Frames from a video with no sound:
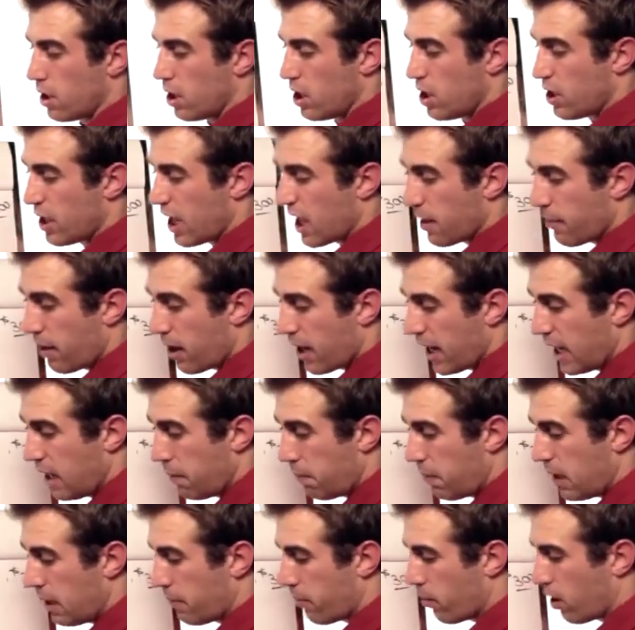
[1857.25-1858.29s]
you got about 8
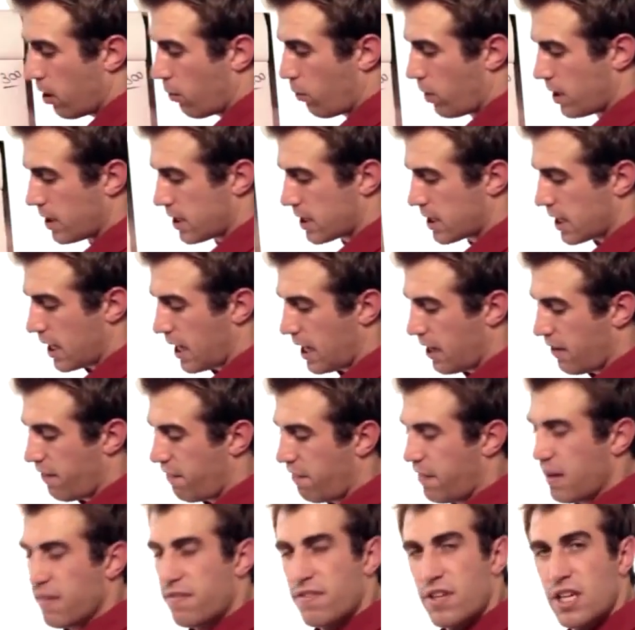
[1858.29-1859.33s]
people on one side,
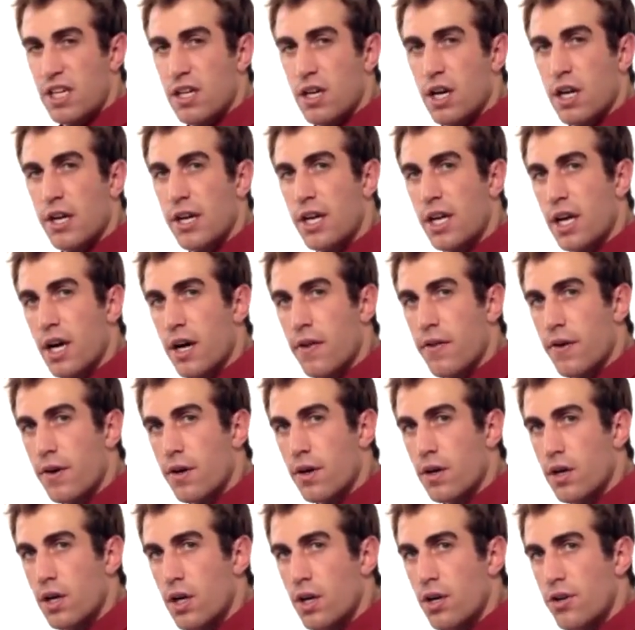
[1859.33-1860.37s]
15 on the other.